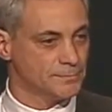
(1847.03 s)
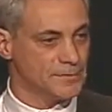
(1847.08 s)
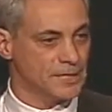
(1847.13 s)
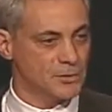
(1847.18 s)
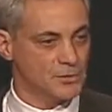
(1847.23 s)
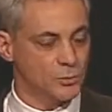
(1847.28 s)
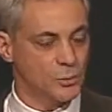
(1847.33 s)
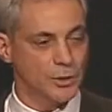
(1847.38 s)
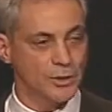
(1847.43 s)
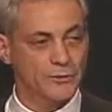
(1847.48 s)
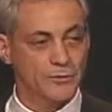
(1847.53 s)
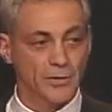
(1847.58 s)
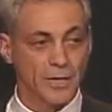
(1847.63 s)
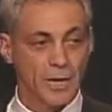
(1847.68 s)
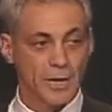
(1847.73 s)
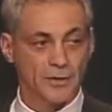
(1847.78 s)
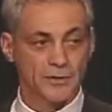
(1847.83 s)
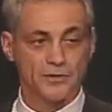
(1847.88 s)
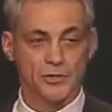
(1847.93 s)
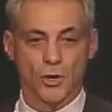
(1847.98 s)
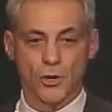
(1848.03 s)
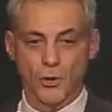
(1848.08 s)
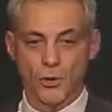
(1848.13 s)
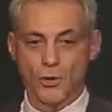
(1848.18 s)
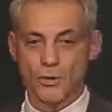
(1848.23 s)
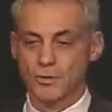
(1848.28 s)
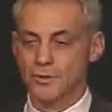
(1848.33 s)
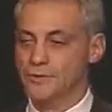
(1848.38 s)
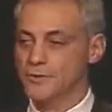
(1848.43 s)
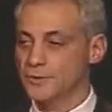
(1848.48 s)
It's what has got us
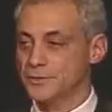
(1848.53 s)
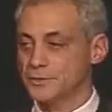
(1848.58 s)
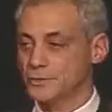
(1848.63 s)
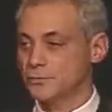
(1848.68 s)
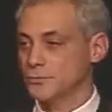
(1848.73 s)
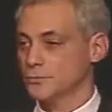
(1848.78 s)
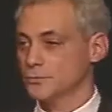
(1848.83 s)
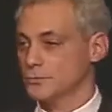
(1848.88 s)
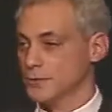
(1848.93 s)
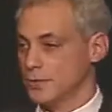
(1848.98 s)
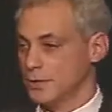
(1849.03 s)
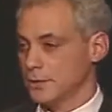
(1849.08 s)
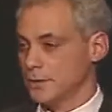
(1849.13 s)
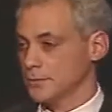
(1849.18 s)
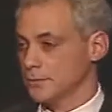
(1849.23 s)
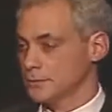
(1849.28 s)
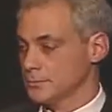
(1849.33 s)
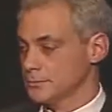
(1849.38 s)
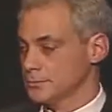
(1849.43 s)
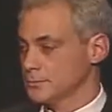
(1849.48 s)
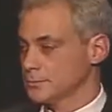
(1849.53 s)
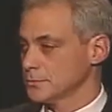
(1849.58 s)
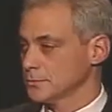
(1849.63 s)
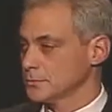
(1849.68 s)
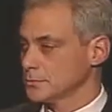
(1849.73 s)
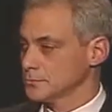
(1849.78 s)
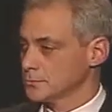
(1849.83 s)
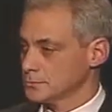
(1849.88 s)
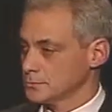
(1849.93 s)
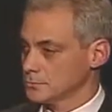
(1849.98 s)
all in this room here
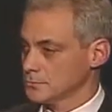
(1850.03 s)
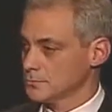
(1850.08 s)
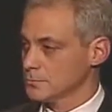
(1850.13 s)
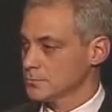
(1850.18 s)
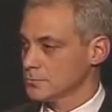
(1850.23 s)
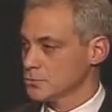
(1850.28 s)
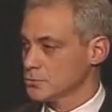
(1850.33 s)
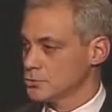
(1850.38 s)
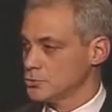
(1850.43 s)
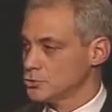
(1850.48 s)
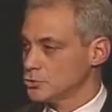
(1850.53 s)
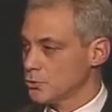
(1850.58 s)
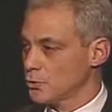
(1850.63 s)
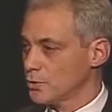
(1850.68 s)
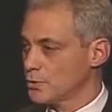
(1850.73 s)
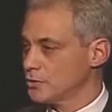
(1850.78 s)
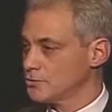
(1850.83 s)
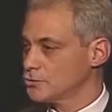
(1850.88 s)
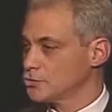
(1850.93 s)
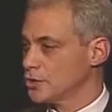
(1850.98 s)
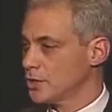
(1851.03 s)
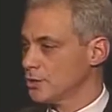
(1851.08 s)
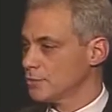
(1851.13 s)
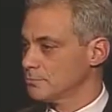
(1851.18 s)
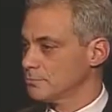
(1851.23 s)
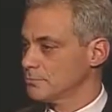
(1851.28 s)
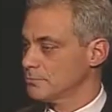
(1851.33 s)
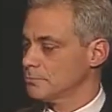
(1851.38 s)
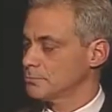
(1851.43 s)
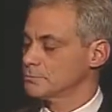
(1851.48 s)
to join, as
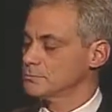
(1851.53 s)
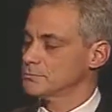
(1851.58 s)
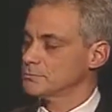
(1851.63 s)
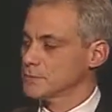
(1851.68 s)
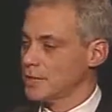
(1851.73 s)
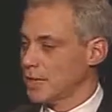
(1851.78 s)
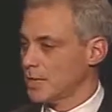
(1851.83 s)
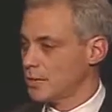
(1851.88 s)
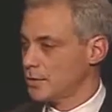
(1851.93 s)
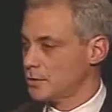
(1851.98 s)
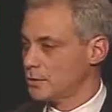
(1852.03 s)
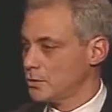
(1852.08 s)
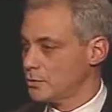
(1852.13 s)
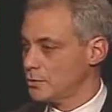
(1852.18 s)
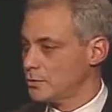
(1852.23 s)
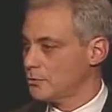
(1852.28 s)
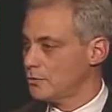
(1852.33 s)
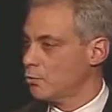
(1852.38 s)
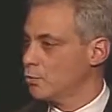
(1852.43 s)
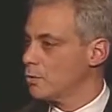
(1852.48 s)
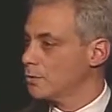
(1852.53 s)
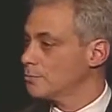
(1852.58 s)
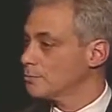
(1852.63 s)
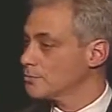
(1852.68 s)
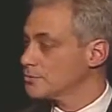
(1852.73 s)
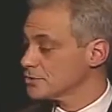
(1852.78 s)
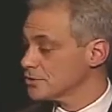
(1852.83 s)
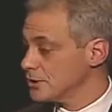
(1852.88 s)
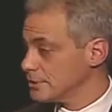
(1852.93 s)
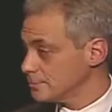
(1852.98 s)
John Canning noted, the
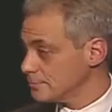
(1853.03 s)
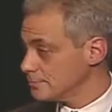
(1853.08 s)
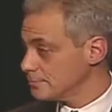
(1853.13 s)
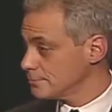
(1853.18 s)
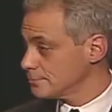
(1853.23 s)
1%.